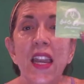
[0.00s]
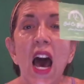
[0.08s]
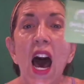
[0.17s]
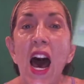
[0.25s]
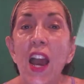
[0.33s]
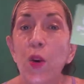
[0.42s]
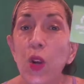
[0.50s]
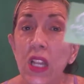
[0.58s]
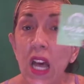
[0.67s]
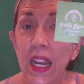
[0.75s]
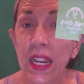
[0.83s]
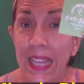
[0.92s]

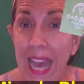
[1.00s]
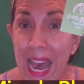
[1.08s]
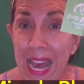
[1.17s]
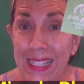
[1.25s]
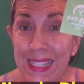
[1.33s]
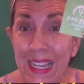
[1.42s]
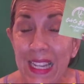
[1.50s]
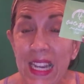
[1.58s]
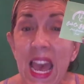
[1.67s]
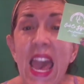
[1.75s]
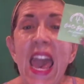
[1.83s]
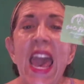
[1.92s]
hyaluronic acid,
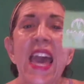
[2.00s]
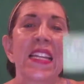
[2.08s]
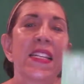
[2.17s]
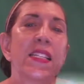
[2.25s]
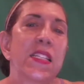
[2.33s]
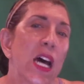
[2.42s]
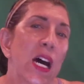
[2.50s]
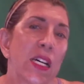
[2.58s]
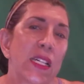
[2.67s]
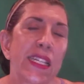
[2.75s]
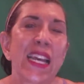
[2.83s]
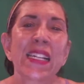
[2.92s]
and it
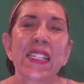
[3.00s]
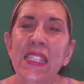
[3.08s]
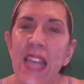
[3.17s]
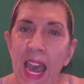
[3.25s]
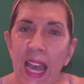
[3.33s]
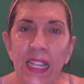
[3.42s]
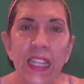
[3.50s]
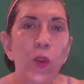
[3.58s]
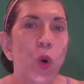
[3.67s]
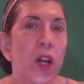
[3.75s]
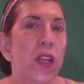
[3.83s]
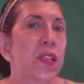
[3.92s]
does exactly
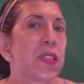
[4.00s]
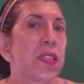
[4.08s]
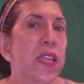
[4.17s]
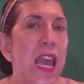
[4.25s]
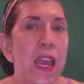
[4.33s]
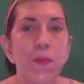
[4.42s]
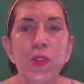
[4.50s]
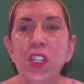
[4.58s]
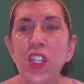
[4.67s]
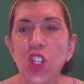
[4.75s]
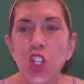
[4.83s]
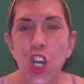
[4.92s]
what its name
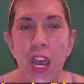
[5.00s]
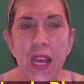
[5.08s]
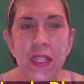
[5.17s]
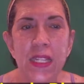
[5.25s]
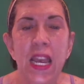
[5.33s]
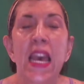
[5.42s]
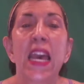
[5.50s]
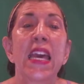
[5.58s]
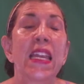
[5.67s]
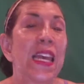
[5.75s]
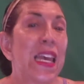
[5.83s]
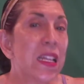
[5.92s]
suggests.
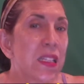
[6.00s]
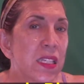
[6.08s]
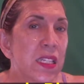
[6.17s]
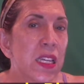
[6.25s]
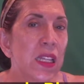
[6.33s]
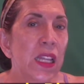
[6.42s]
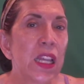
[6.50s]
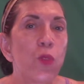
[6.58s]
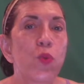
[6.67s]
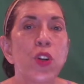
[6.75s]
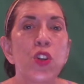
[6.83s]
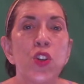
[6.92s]
It instantly
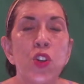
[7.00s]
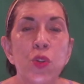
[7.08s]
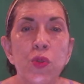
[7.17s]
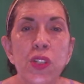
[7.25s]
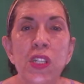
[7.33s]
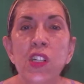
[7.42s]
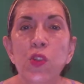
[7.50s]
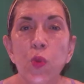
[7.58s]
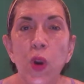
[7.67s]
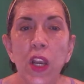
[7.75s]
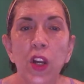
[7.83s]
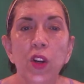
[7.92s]
reduces
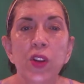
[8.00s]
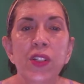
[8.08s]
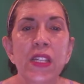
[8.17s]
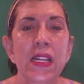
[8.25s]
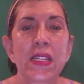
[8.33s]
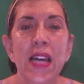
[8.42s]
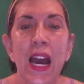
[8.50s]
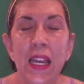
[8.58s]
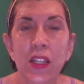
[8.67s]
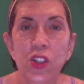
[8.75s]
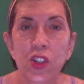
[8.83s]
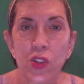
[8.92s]
wrinkles and
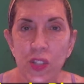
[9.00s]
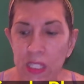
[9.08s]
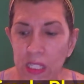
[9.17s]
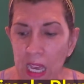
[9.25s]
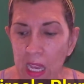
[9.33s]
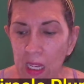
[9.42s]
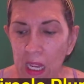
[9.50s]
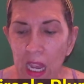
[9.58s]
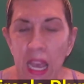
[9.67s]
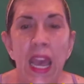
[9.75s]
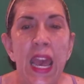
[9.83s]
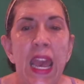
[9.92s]
tightens your skin.
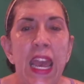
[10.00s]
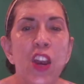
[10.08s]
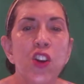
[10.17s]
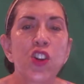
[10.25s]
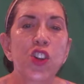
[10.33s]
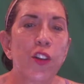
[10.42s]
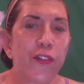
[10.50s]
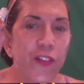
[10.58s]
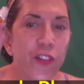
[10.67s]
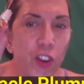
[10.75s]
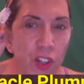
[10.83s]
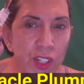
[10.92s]
Here's our
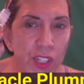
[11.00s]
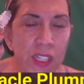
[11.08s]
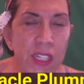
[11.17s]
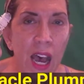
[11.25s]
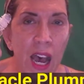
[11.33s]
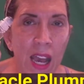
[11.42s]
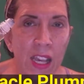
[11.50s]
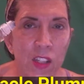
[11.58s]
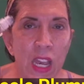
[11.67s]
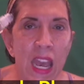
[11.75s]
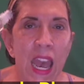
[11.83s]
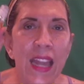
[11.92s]
full size,
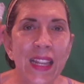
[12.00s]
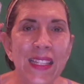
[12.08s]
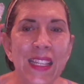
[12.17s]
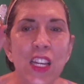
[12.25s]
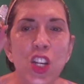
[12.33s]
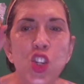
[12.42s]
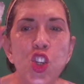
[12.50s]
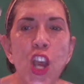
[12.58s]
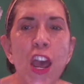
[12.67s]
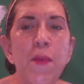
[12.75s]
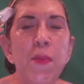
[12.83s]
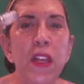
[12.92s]
and it's in a
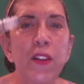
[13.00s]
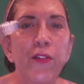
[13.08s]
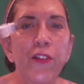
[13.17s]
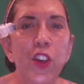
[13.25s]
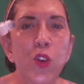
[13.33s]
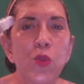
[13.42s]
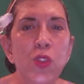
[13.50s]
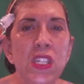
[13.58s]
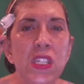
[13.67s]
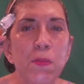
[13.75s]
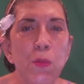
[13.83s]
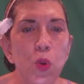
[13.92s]
gem-infused
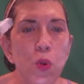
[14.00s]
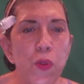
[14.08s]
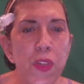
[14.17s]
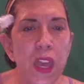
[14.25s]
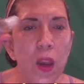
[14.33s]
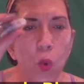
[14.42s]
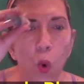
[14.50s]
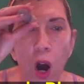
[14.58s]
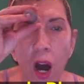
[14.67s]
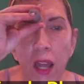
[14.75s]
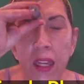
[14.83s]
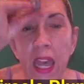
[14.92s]
smoothing
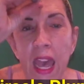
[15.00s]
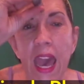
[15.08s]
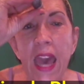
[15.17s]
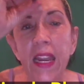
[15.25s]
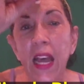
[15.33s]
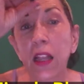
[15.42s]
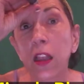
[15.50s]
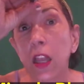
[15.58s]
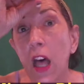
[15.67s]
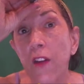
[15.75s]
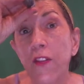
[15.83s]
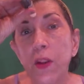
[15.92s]
wand, and I
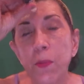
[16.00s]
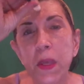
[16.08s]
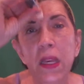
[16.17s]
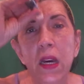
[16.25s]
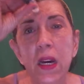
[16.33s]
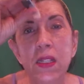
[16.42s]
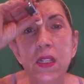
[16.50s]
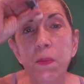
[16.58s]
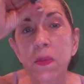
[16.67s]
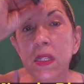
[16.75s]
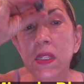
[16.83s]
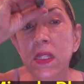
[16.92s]
love it because it
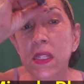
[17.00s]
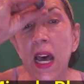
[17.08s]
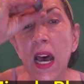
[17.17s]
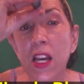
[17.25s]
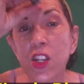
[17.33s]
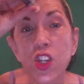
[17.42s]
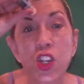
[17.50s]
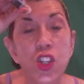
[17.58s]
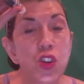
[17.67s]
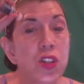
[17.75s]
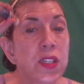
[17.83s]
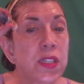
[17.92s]
massages
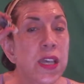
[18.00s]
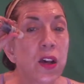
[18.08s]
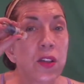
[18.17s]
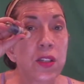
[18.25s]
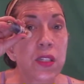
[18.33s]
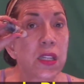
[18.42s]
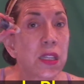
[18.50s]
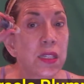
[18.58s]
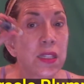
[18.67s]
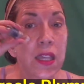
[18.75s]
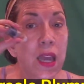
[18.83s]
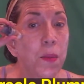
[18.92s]
your cells at the
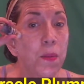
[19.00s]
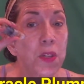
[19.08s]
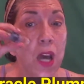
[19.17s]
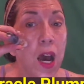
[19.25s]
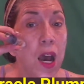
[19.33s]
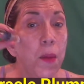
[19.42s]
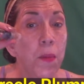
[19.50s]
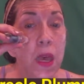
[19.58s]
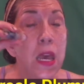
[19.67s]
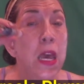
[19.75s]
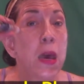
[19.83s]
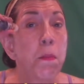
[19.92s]
same time.
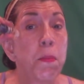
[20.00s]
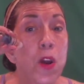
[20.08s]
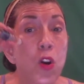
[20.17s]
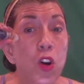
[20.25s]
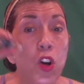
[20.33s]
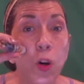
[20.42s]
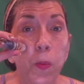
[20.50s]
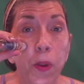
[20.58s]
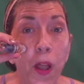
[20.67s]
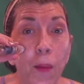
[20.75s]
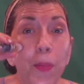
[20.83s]
Miracle Plump,